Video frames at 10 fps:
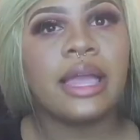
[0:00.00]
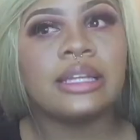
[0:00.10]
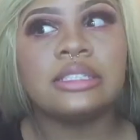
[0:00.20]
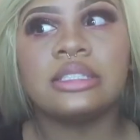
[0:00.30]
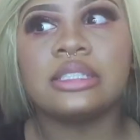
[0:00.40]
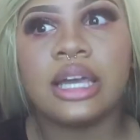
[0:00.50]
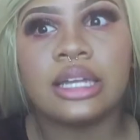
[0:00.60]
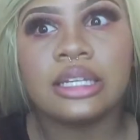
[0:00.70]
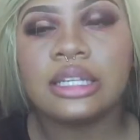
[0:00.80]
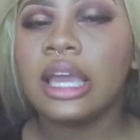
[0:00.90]
I just
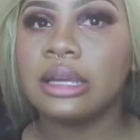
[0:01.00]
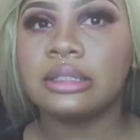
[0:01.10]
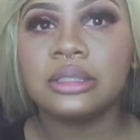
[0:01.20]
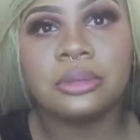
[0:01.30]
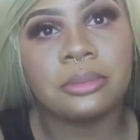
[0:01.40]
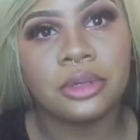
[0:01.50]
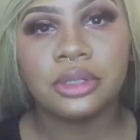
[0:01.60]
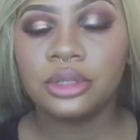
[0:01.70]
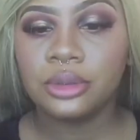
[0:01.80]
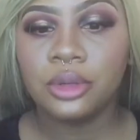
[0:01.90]
decided, yeah, that's what I'm
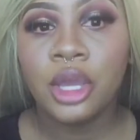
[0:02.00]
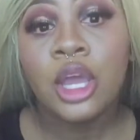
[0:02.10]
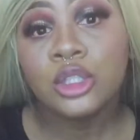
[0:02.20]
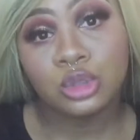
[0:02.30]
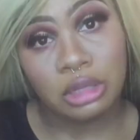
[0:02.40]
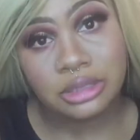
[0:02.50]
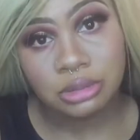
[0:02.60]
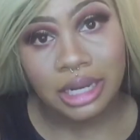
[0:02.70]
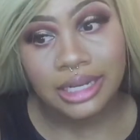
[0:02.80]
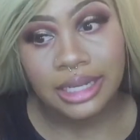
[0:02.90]
gonna do. So that's
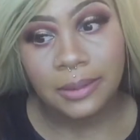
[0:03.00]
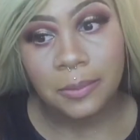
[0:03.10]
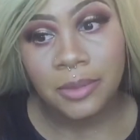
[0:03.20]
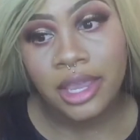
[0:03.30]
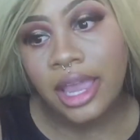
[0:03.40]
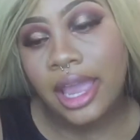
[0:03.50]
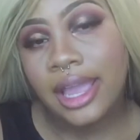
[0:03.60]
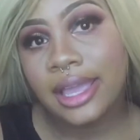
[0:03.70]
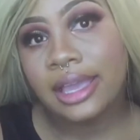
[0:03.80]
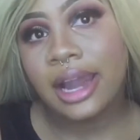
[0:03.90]
what I did.
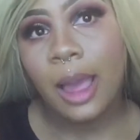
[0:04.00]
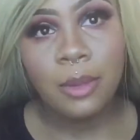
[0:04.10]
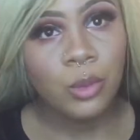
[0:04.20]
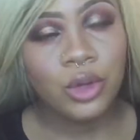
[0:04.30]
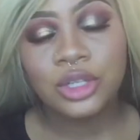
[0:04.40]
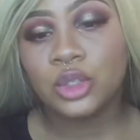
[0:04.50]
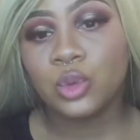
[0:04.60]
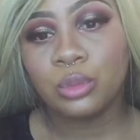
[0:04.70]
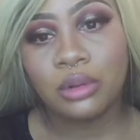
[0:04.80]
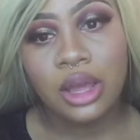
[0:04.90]
And I've been wanting to
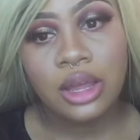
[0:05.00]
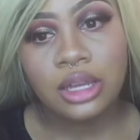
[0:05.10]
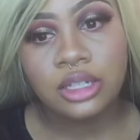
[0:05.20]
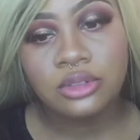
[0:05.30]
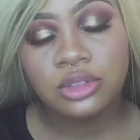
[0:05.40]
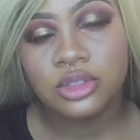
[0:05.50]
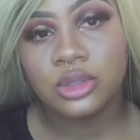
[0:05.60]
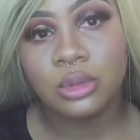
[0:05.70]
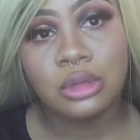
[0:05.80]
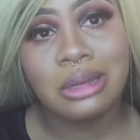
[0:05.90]
do blonde for
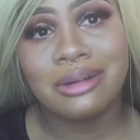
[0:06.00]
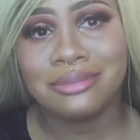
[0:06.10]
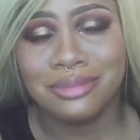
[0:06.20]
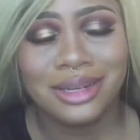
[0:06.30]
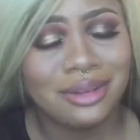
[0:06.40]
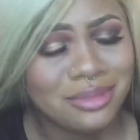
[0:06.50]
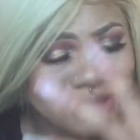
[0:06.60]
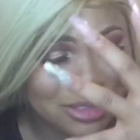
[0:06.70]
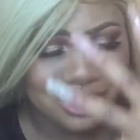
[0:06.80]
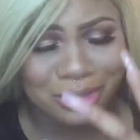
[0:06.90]
so long, but I've
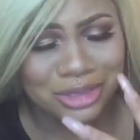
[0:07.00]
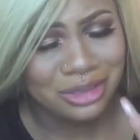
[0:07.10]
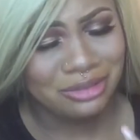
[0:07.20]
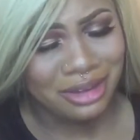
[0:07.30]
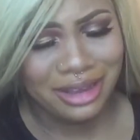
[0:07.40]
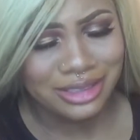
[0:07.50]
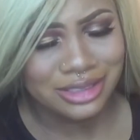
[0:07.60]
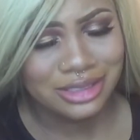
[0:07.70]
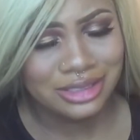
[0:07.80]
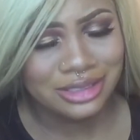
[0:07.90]
been so
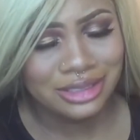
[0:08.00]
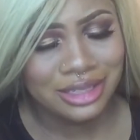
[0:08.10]
self-conscious.